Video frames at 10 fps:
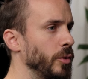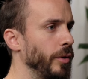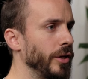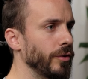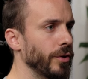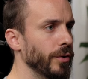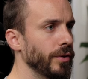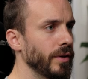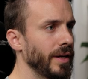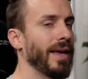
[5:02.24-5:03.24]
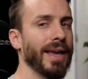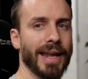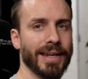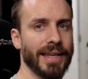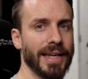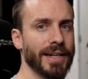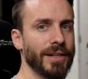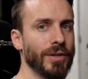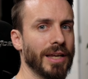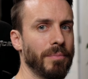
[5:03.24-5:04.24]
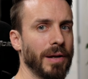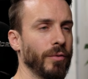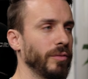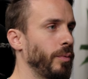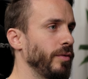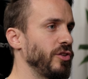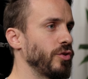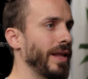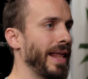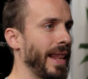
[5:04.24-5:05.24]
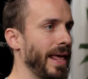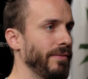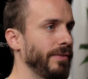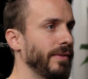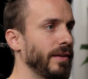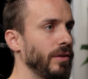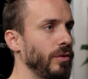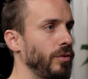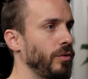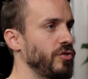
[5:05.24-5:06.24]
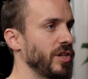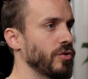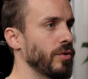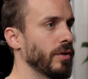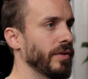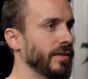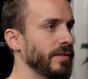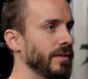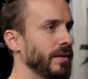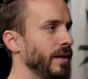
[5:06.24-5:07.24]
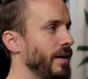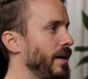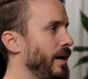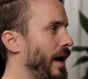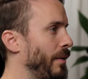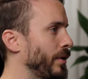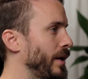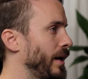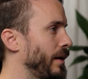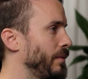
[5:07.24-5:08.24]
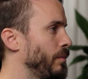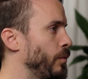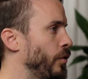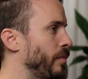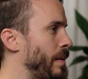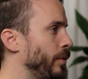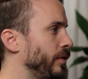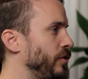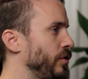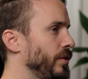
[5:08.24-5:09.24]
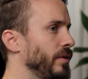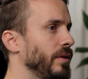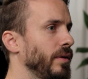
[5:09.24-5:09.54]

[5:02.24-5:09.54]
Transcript: the polygon node and here you can play with position and length to change the look of it. I'm gonna move my position